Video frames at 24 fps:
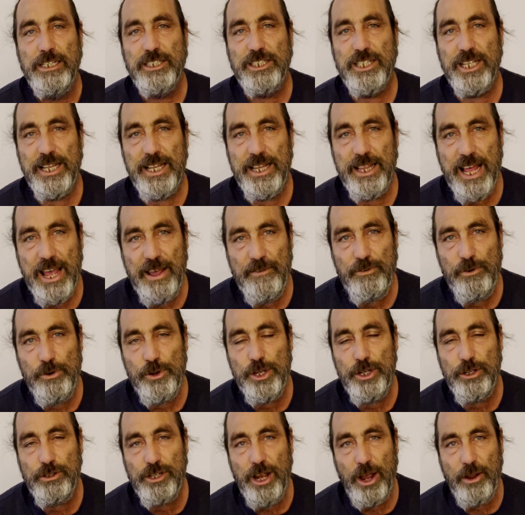then, therefore,
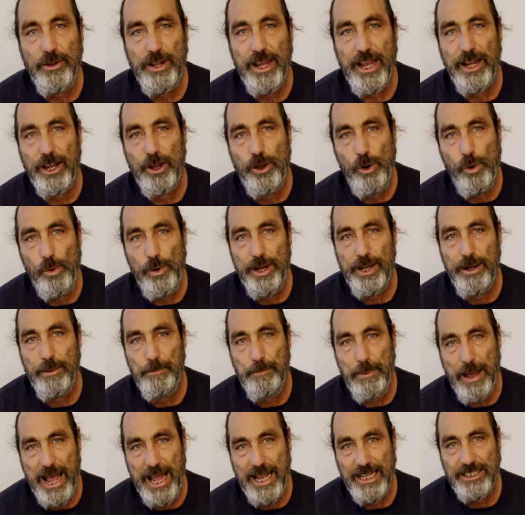you don't get caught in a
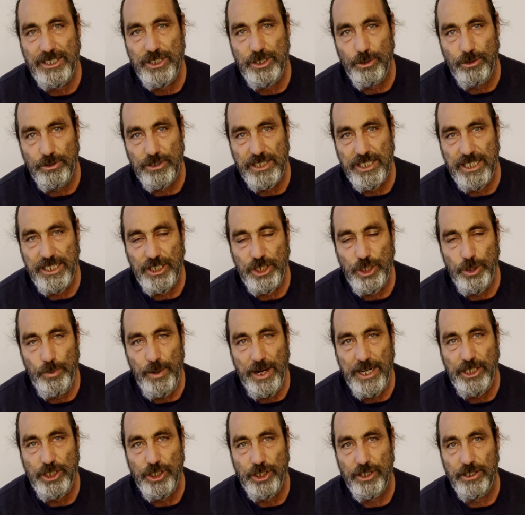bad sort of
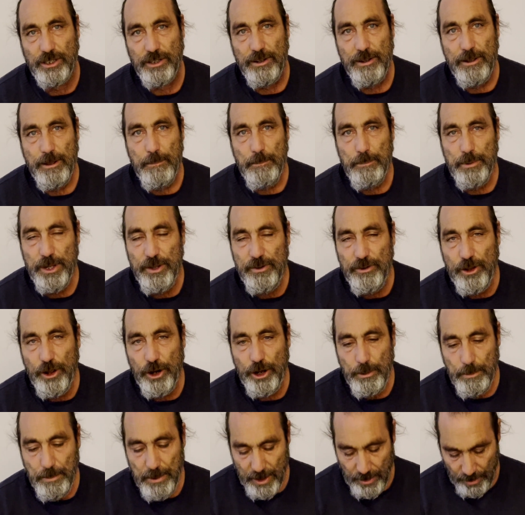situation. But you've got
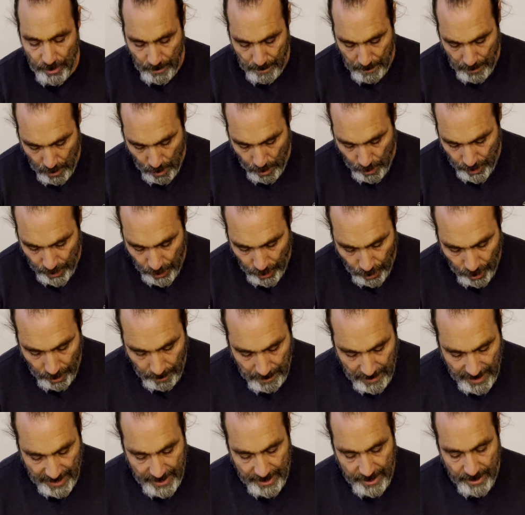to be on the ball. You've got
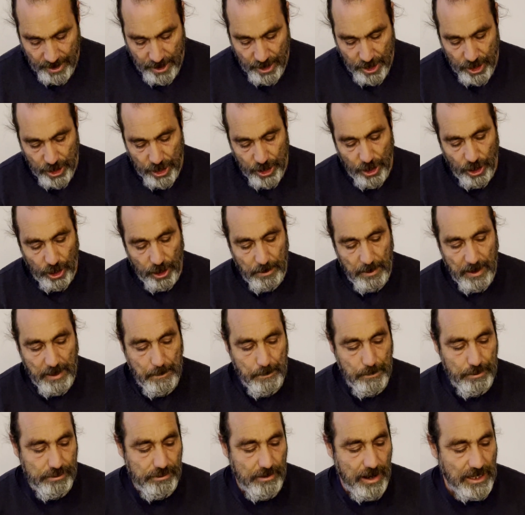to be
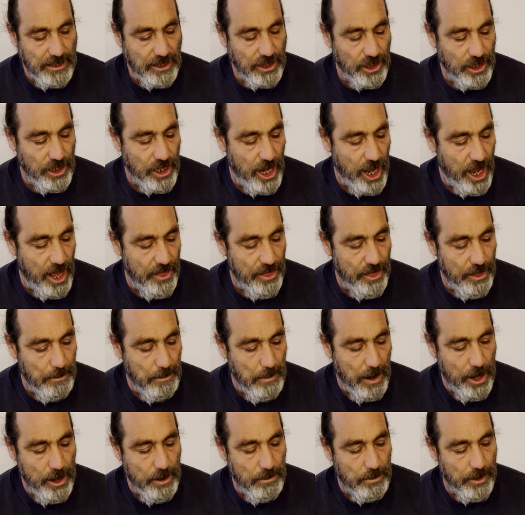present at the
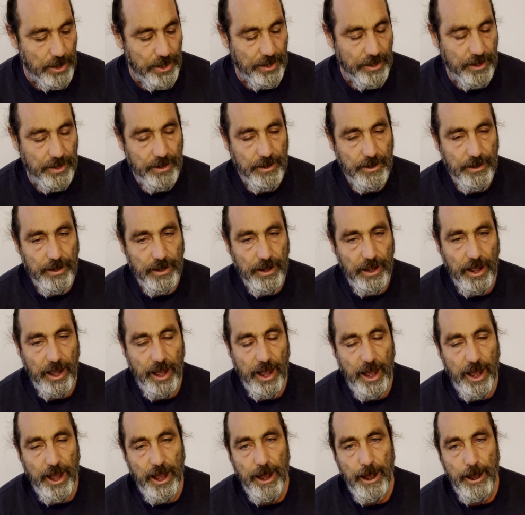moment.
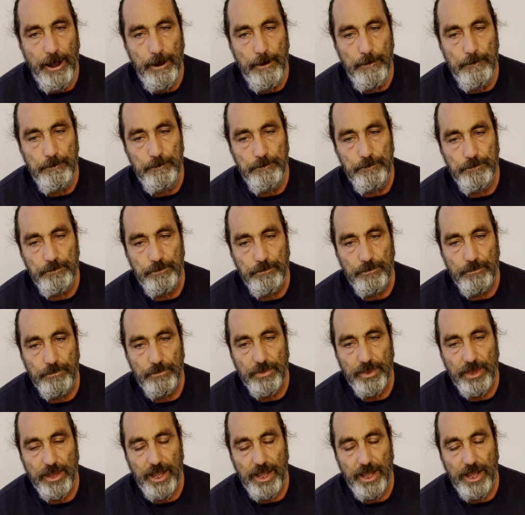And